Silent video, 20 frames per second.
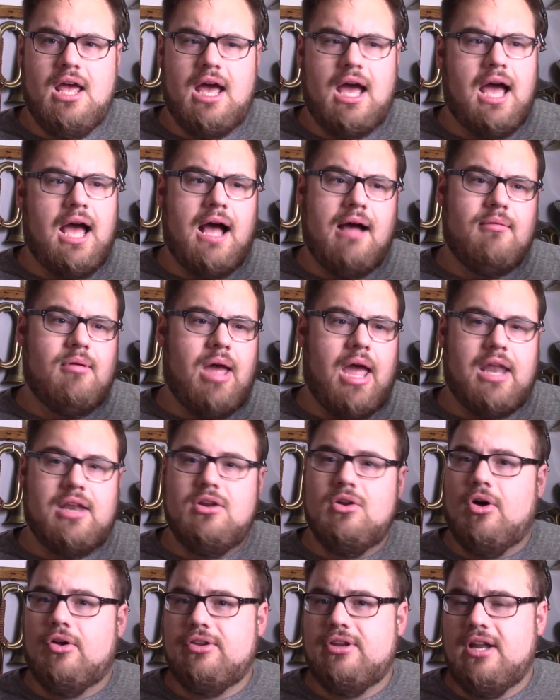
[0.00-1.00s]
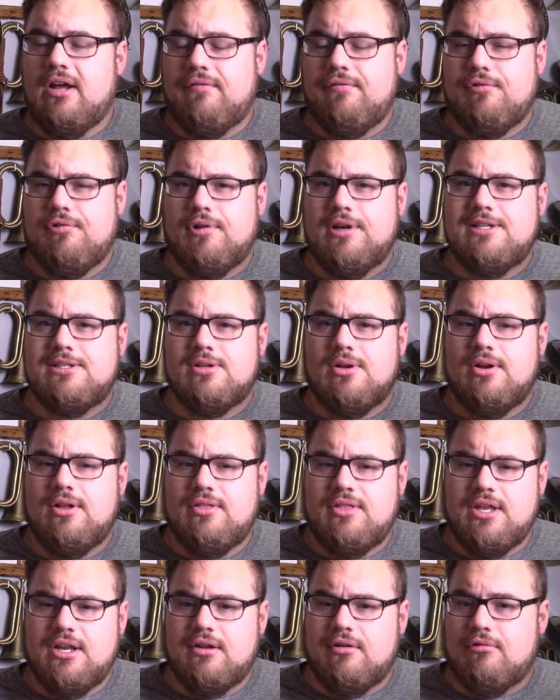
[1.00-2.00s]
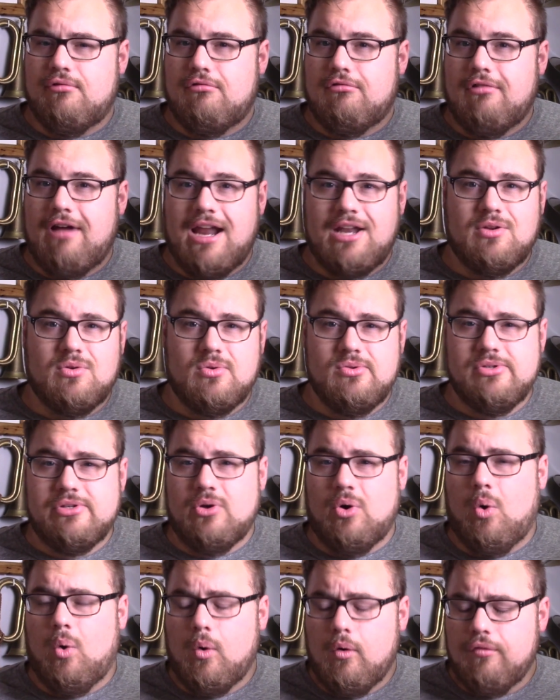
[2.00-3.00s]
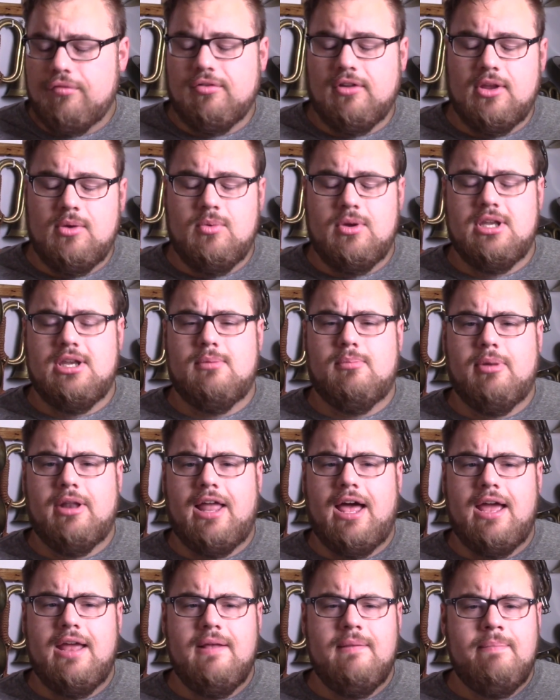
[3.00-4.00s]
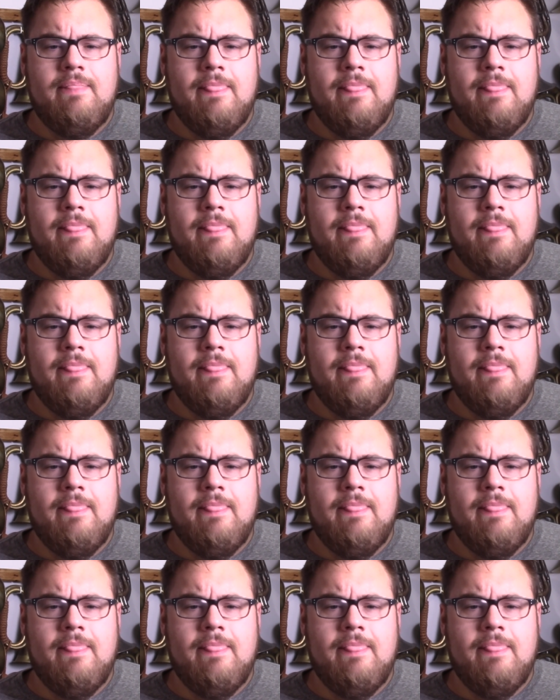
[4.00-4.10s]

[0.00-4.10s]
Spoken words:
and not enough grease on it, then it rattles awfully when you play.